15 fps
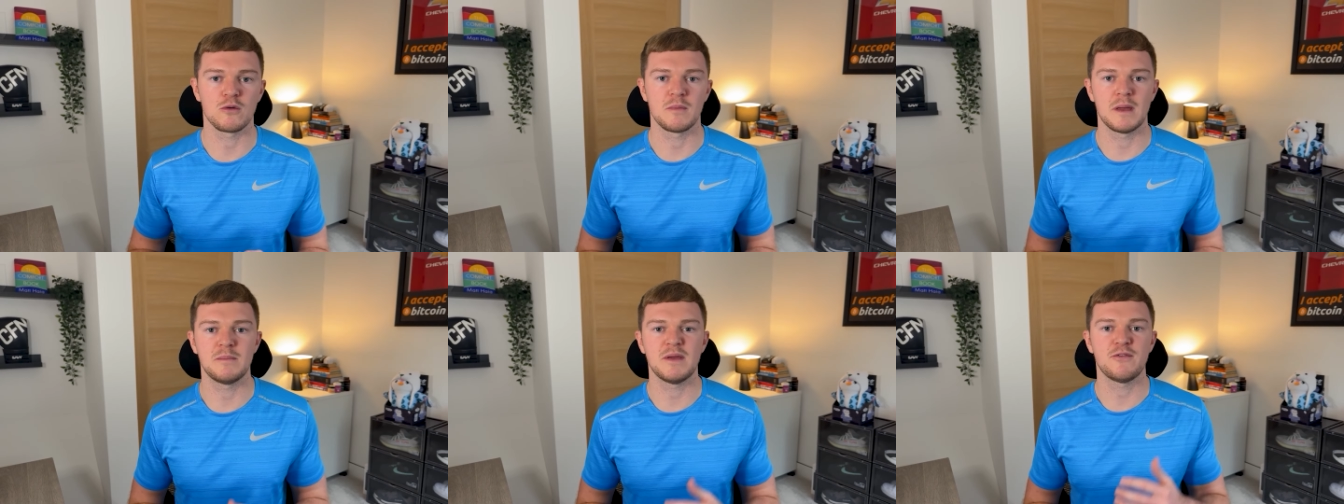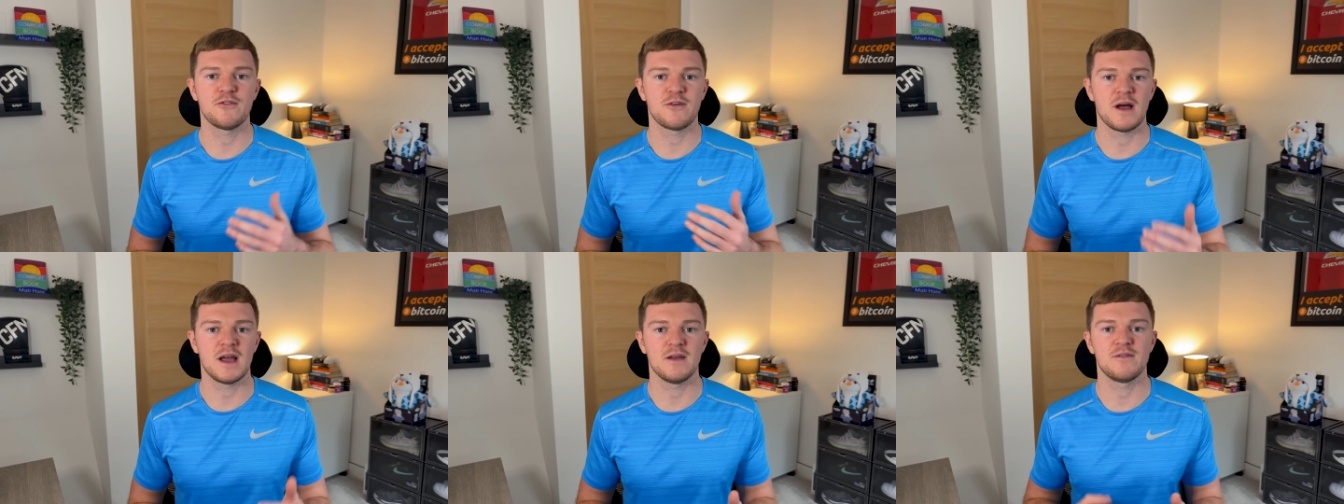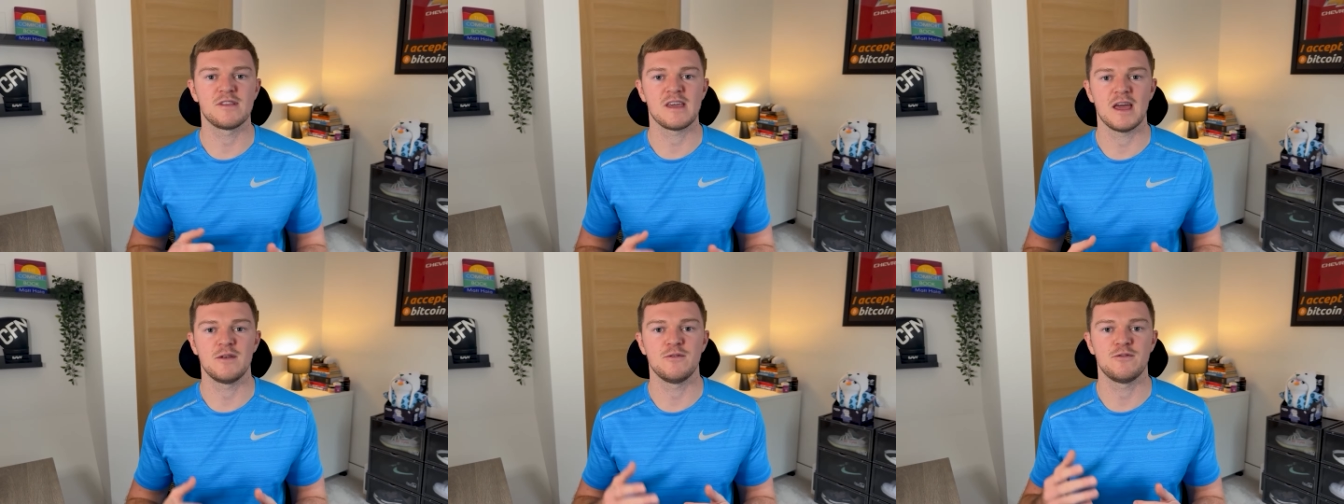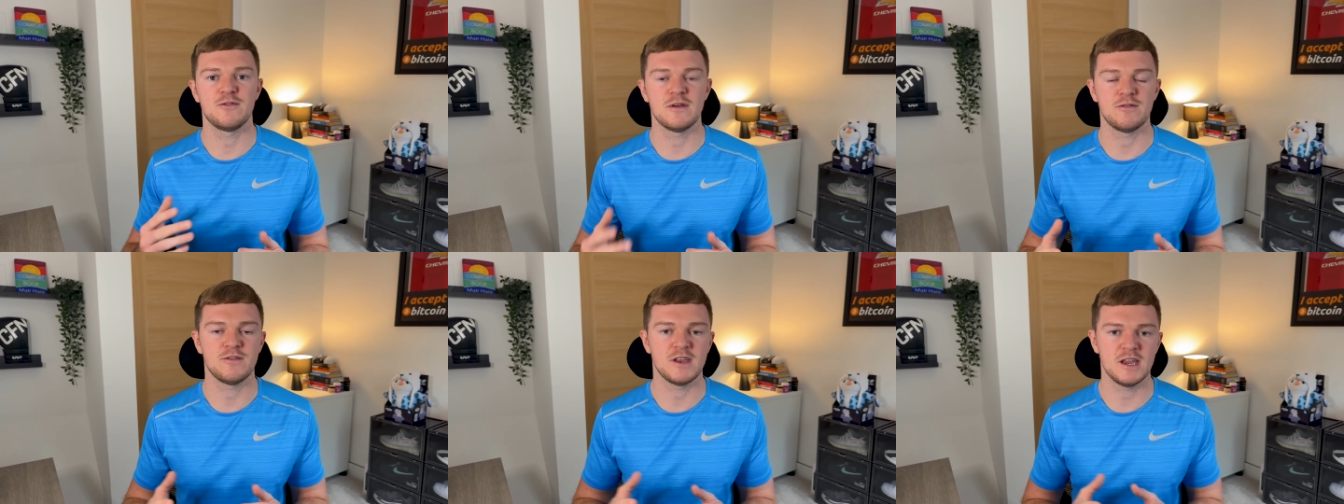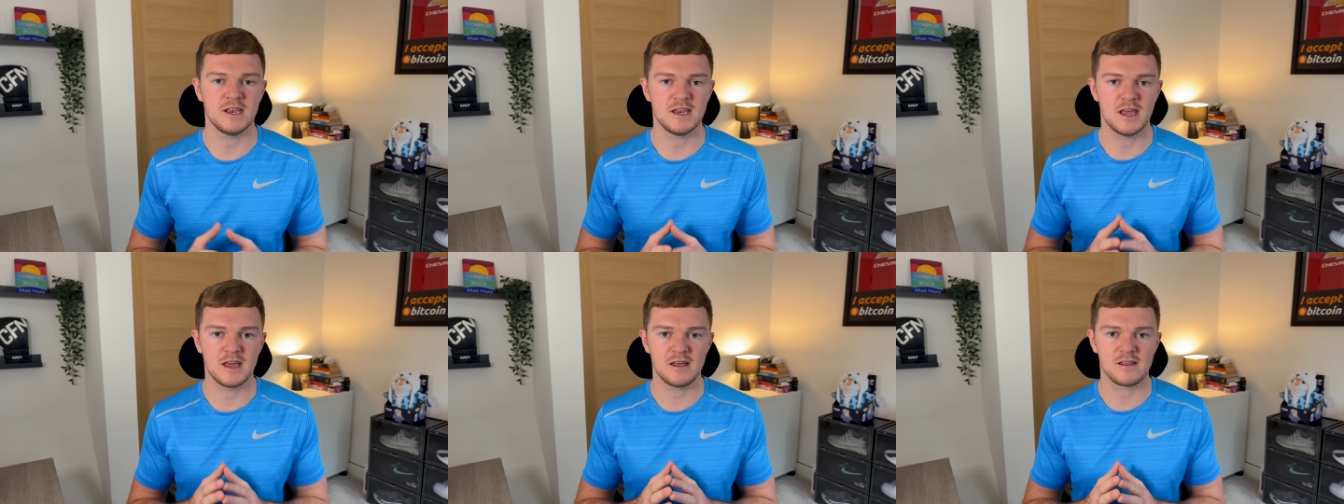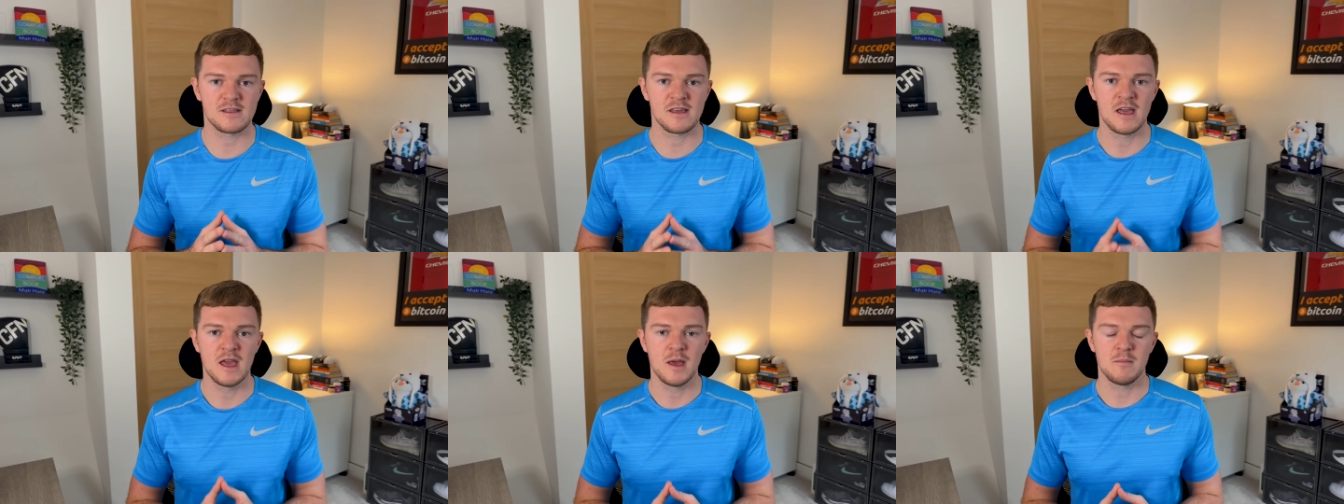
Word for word: maybe 5, 10, 15 years.